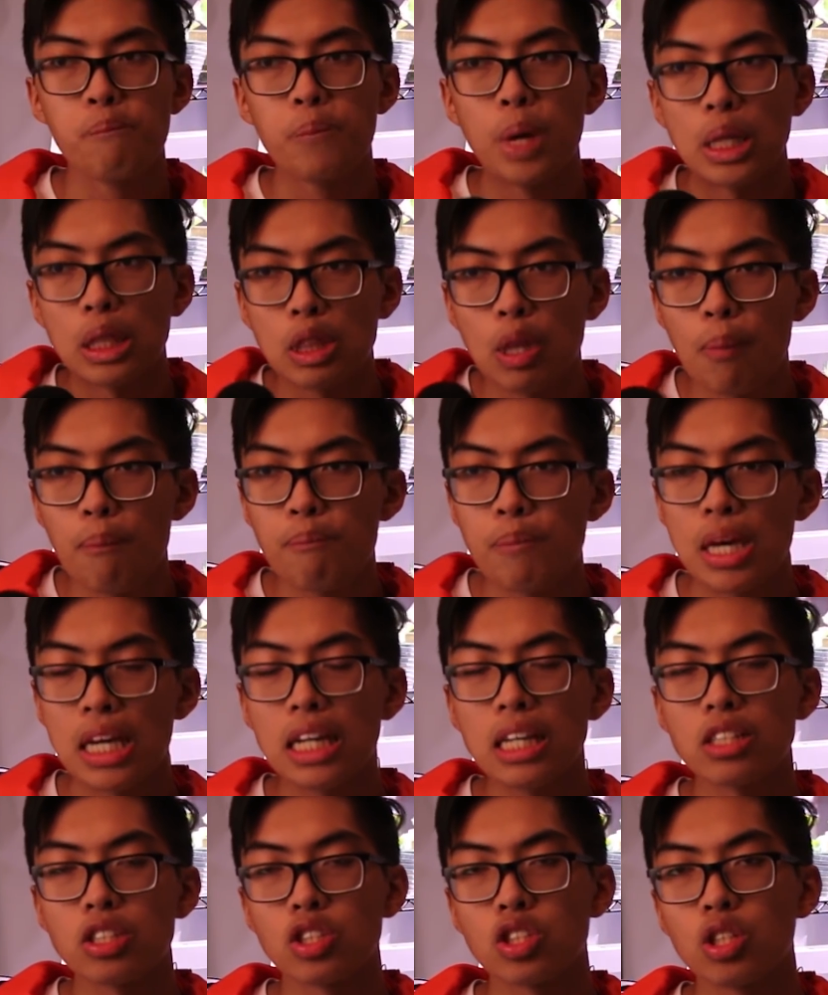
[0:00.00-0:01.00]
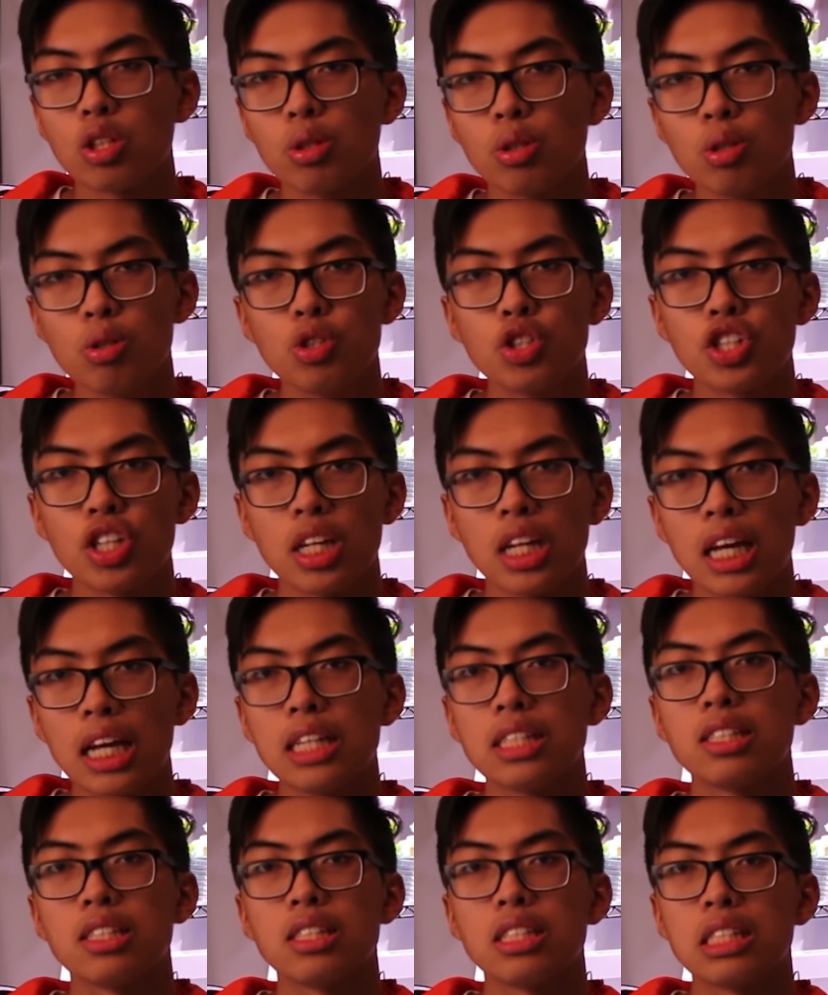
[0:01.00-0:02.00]
But the biggest solution
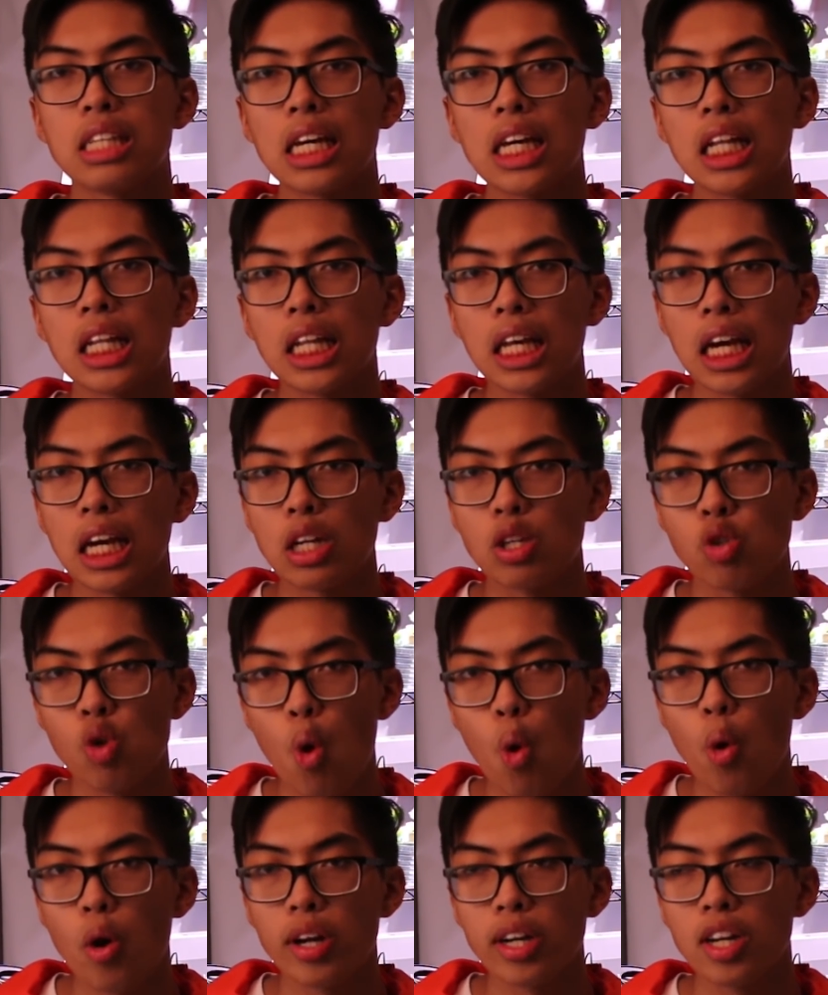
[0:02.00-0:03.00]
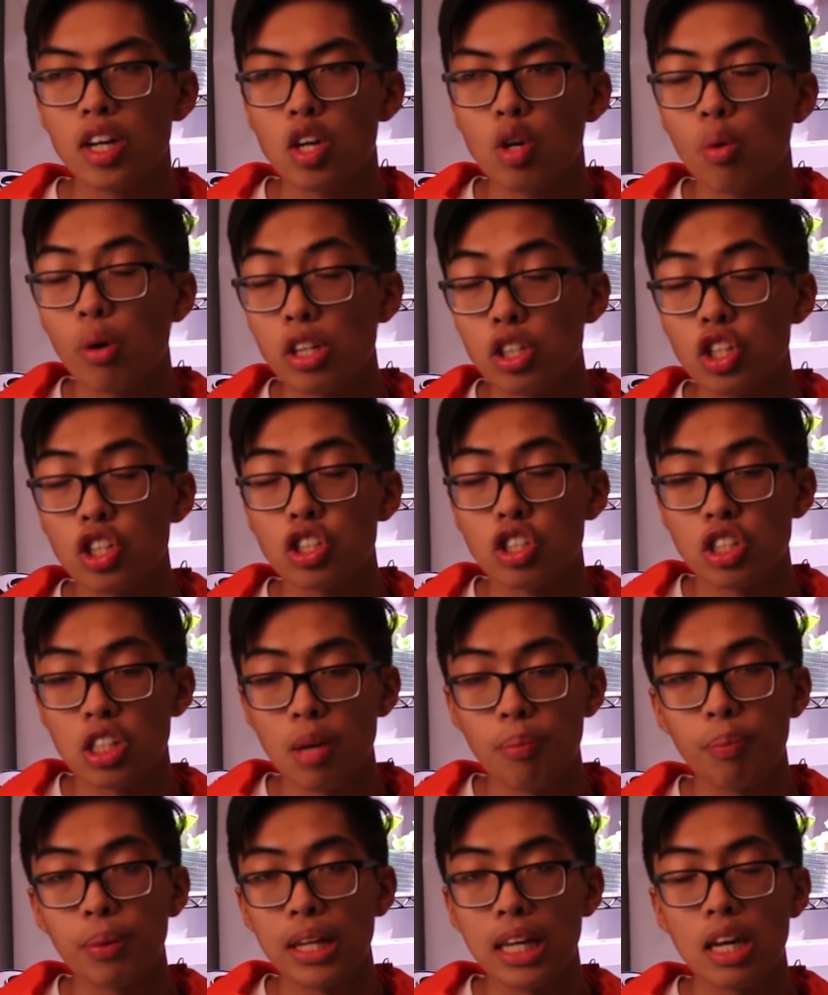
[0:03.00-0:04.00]
is still ignored, which is
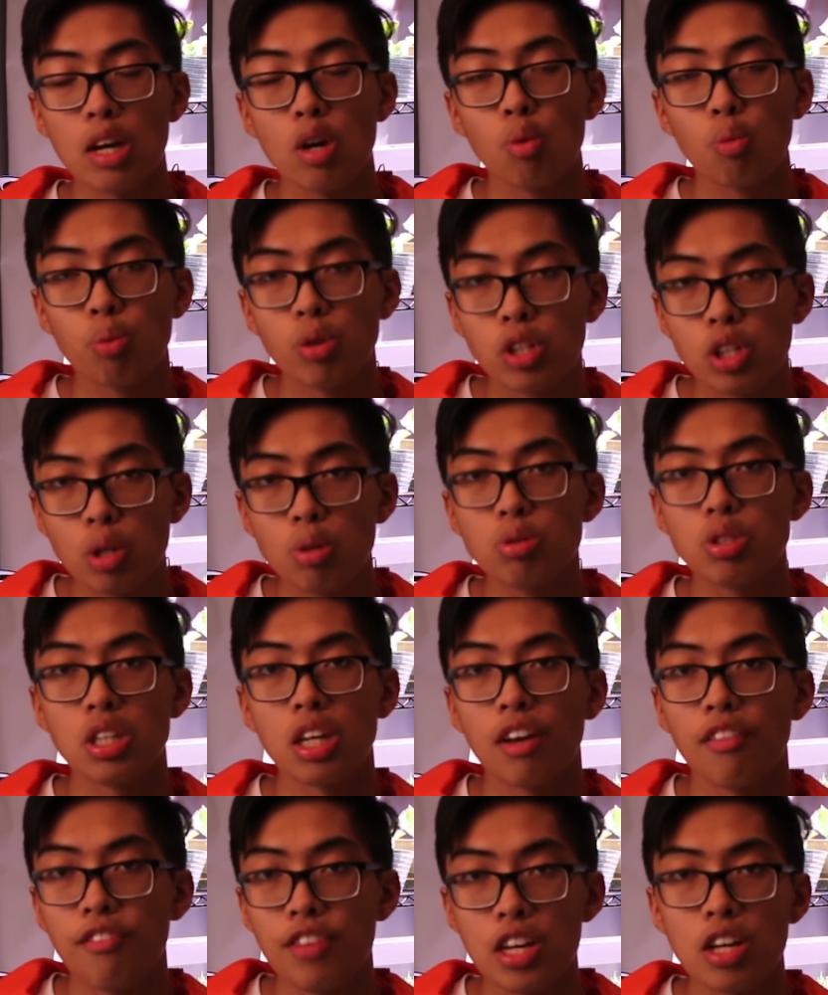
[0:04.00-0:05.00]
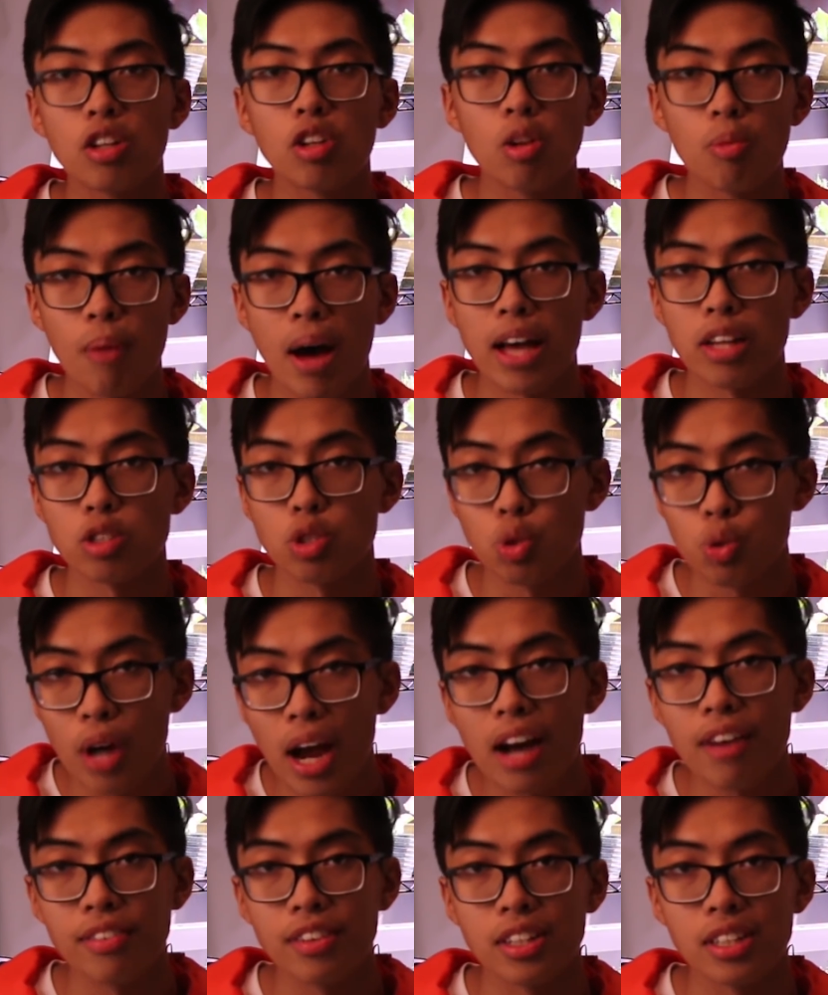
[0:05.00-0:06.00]
simply reducing vehicle miles
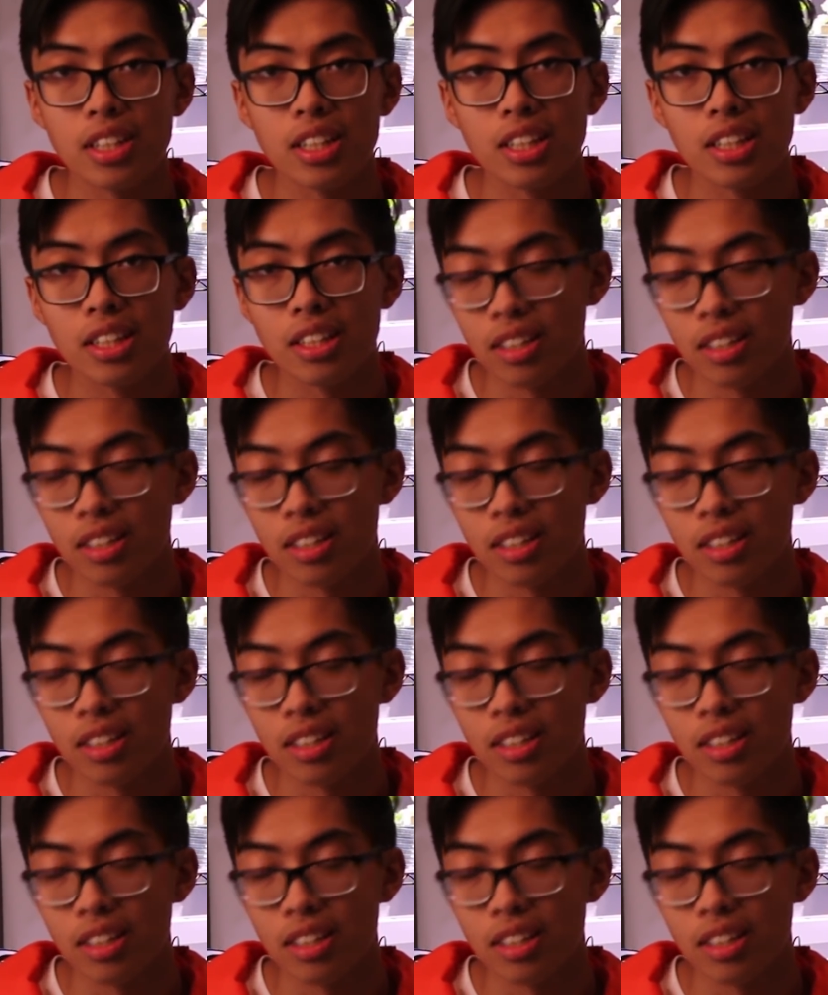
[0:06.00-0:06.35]
traveled.